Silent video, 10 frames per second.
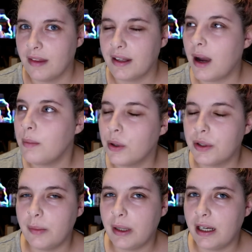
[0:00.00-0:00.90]
Like, I'm not
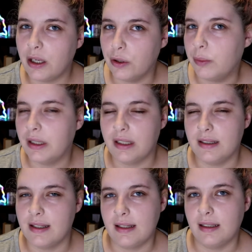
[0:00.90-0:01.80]
gonna buy an open
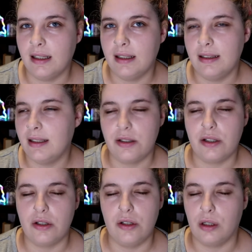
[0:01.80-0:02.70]
concealer. That's
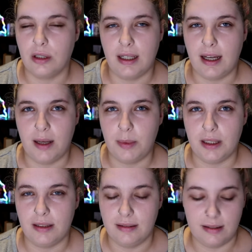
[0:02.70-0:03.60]
just not gonna
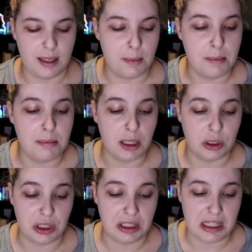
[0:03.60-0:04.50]
happen in a
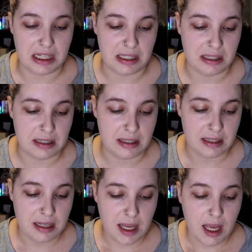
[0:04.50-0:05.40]
million years.
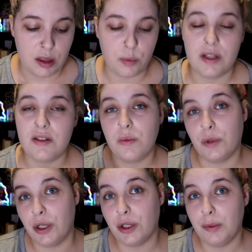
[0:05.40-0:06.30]
The ones that
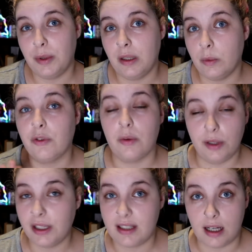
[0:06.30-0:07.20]
weren't open were for
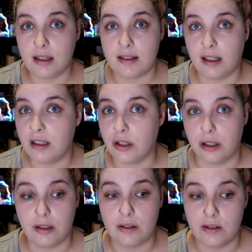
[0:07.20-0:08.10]
really dark skin
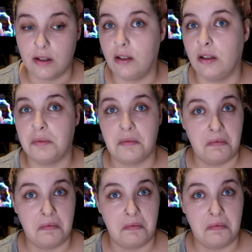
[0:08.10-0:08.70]
tones, so